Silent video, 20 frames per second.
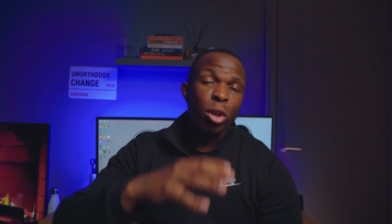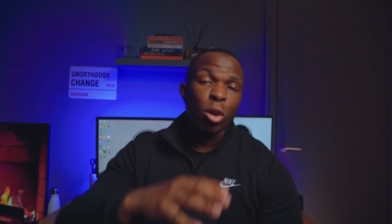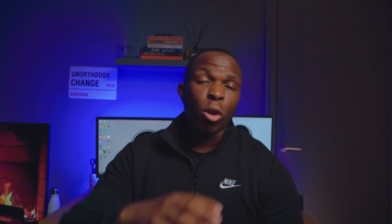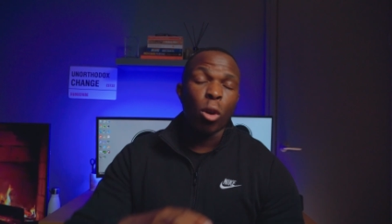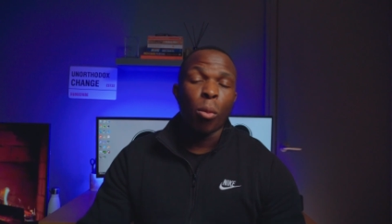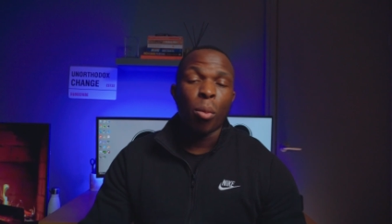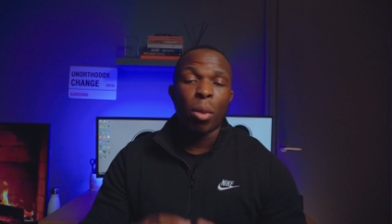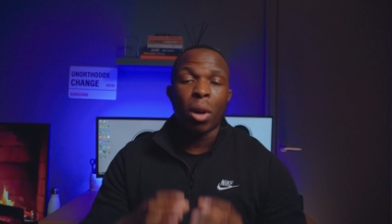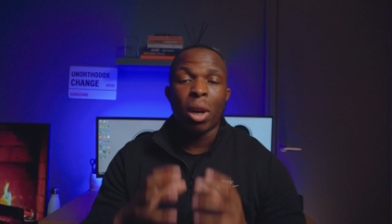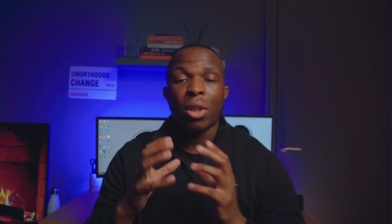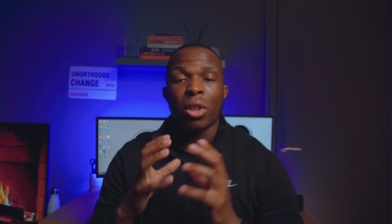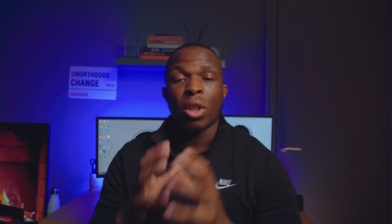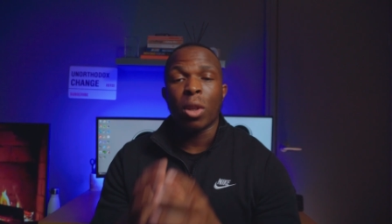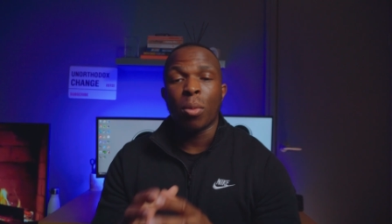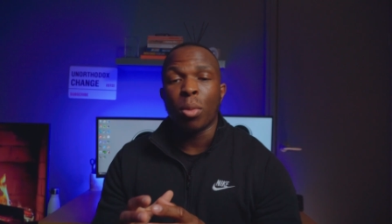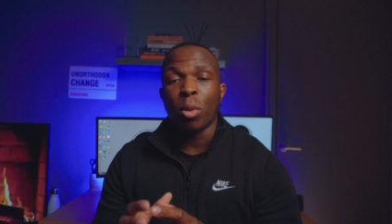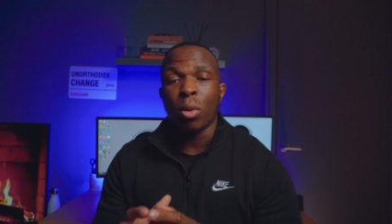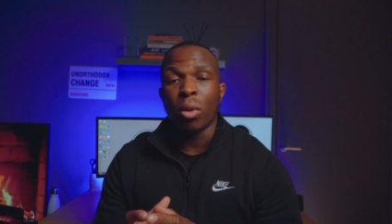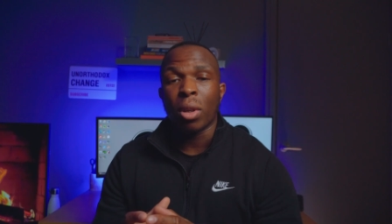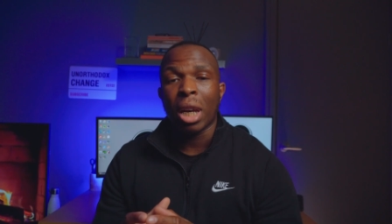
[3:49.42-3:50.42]
you go past the
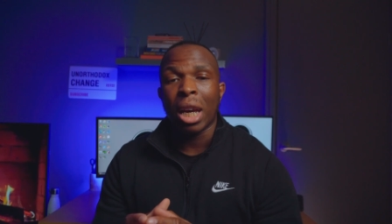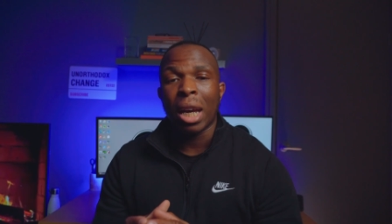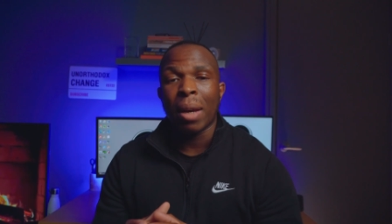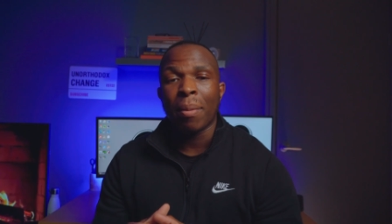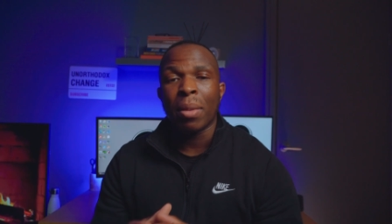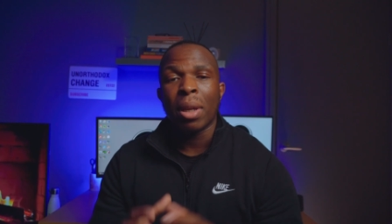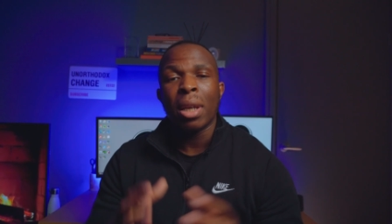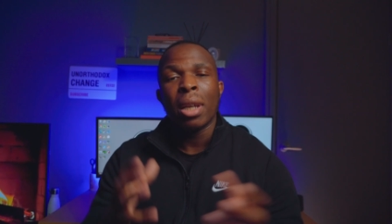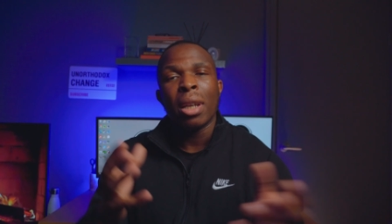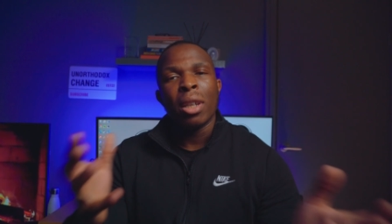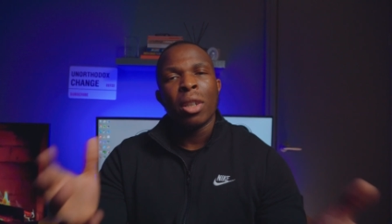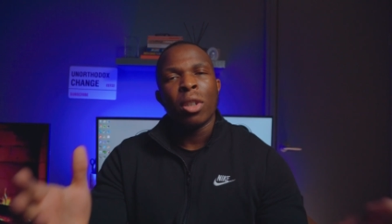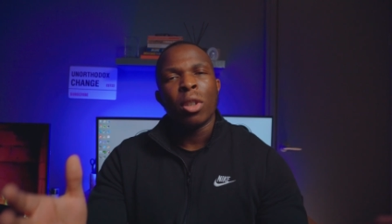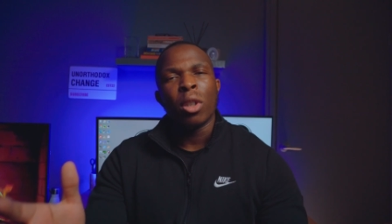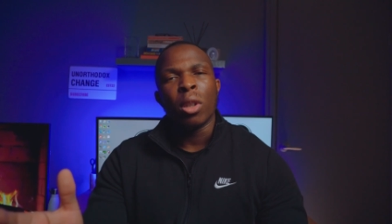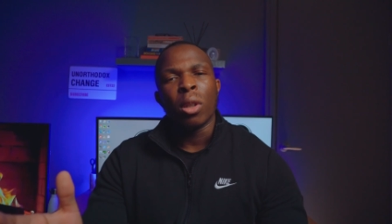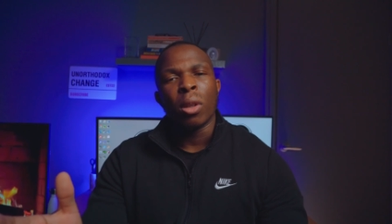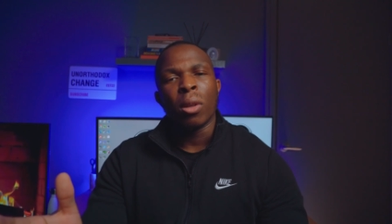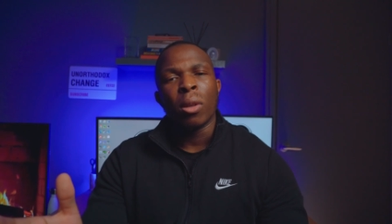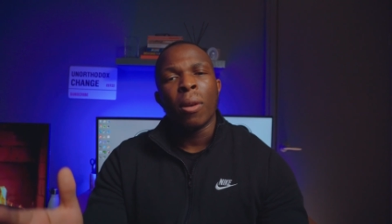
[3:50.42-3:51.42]
bootcamp
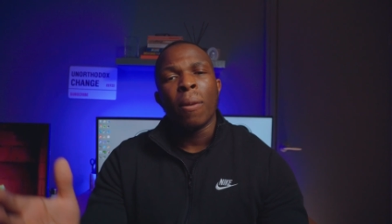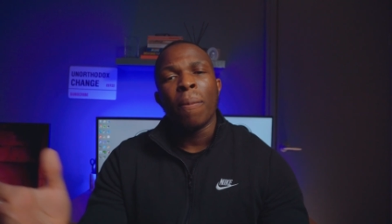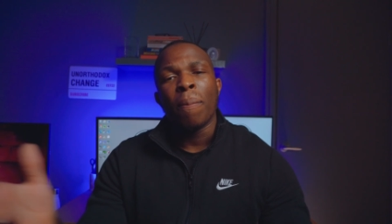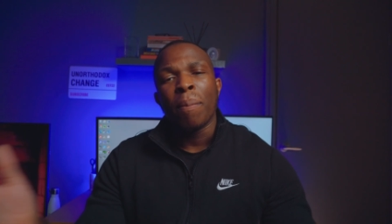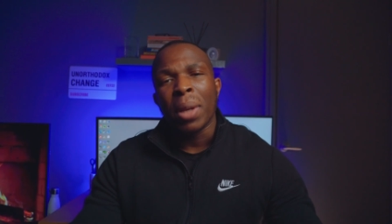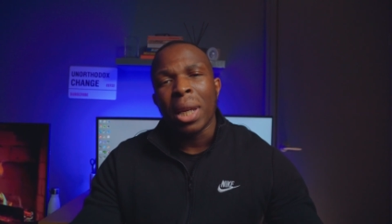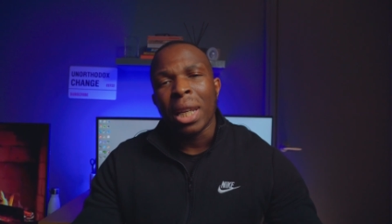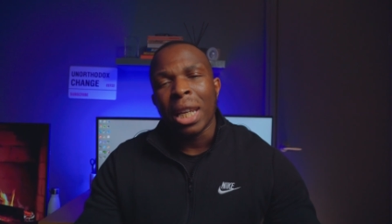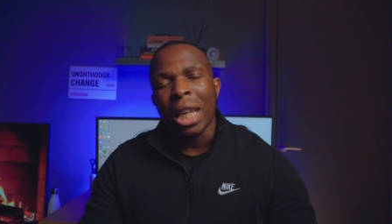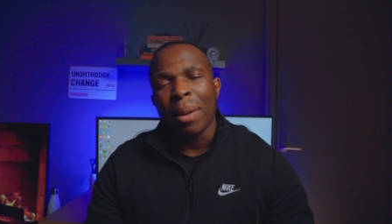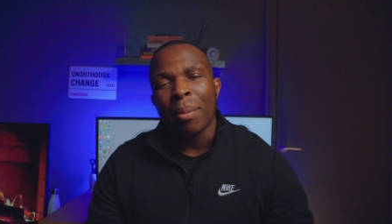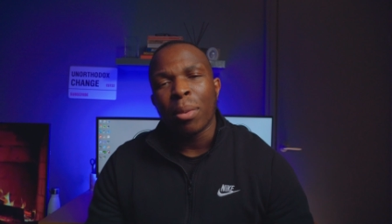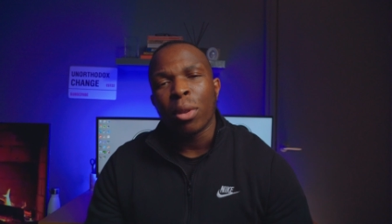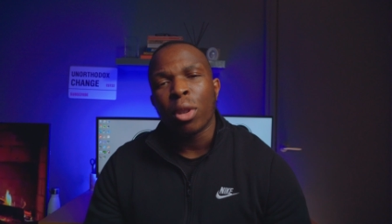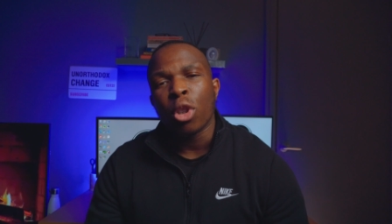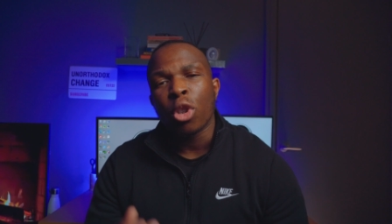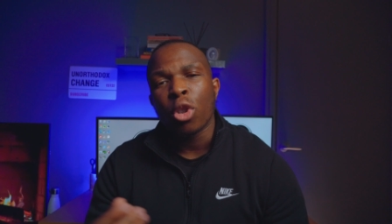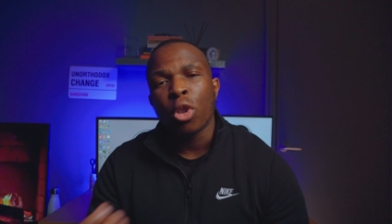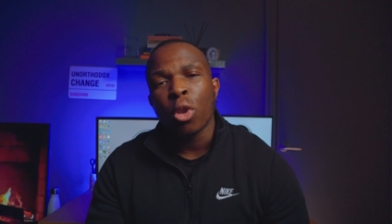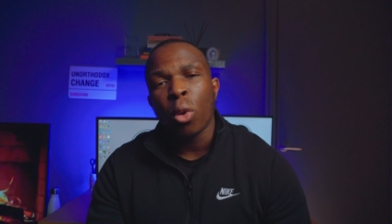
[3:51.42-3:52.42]
to being able
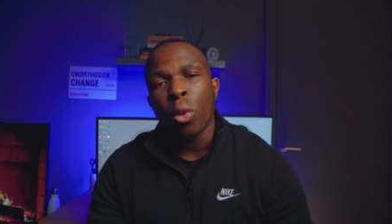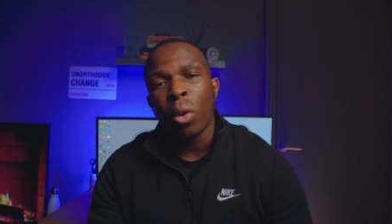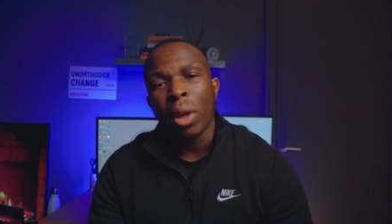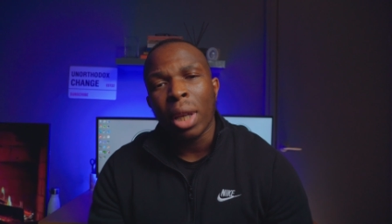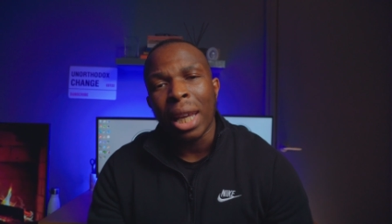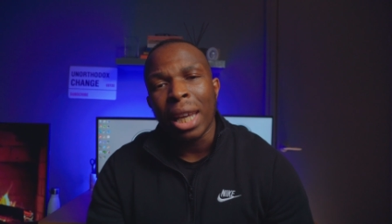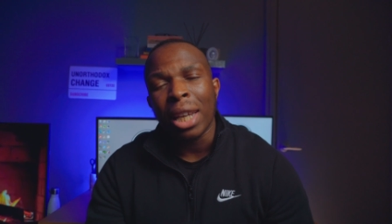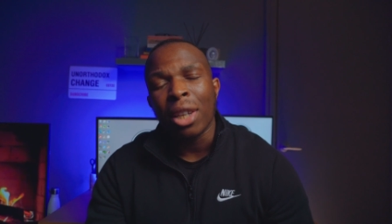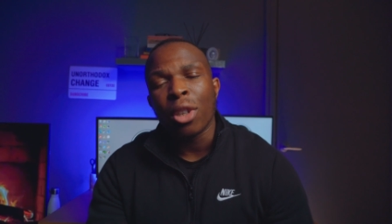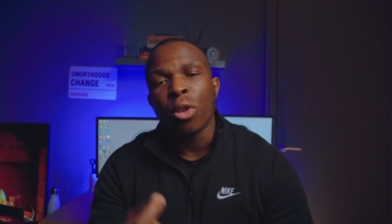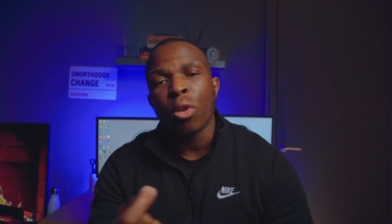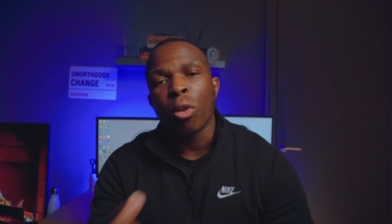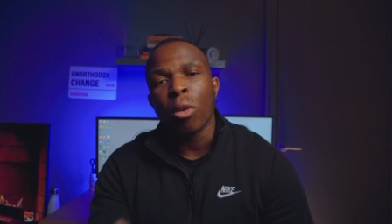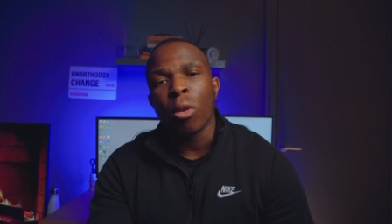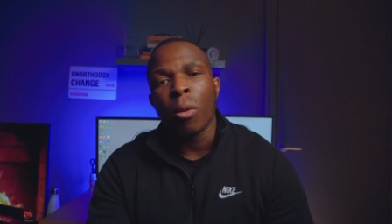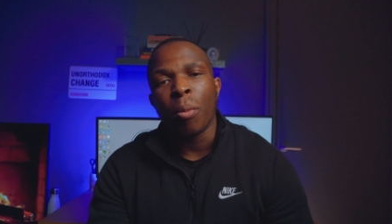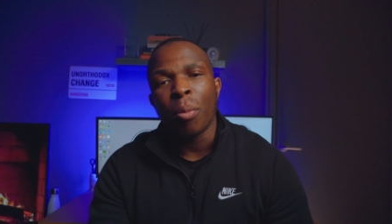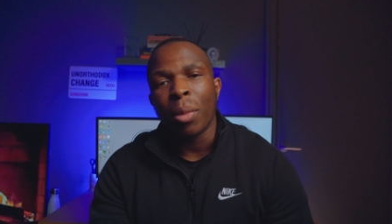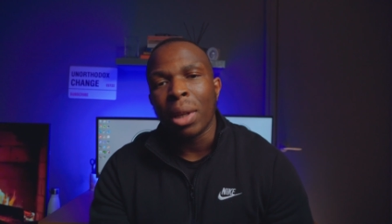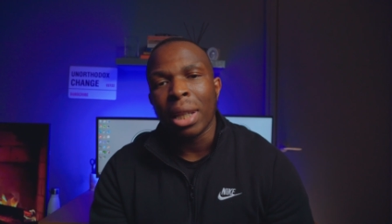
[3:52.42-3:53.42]
to showcase
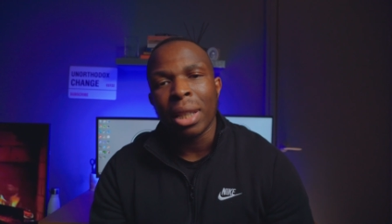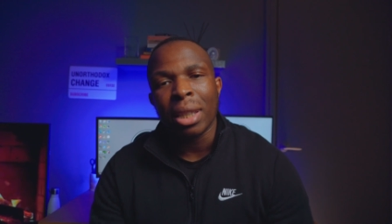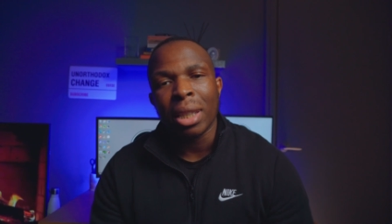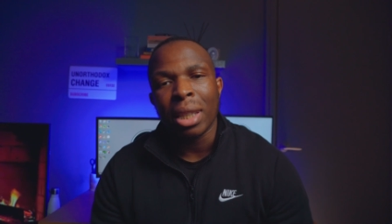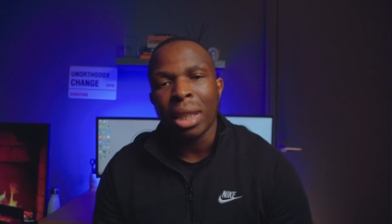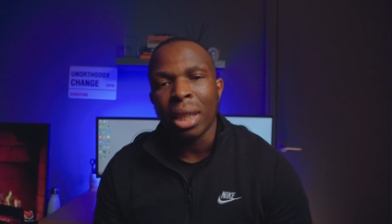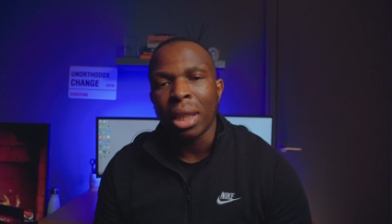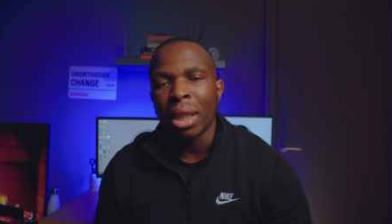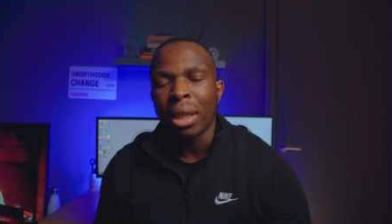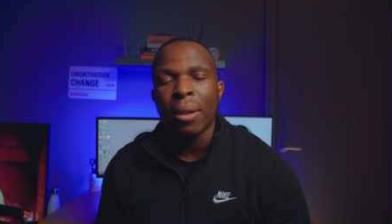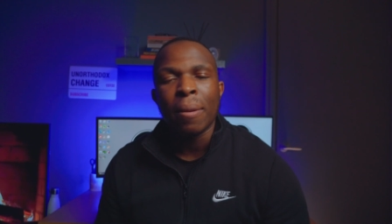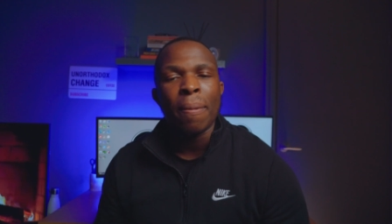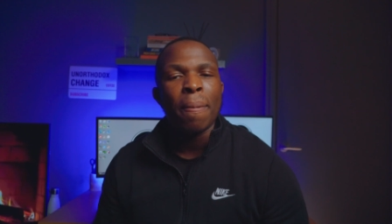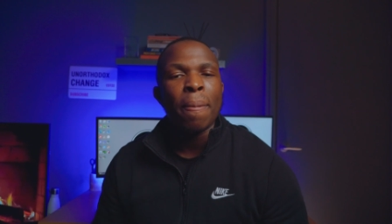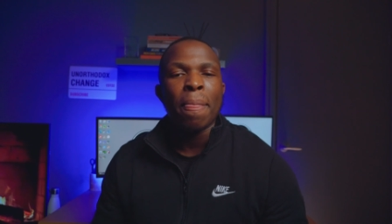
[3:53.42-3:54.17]
your ability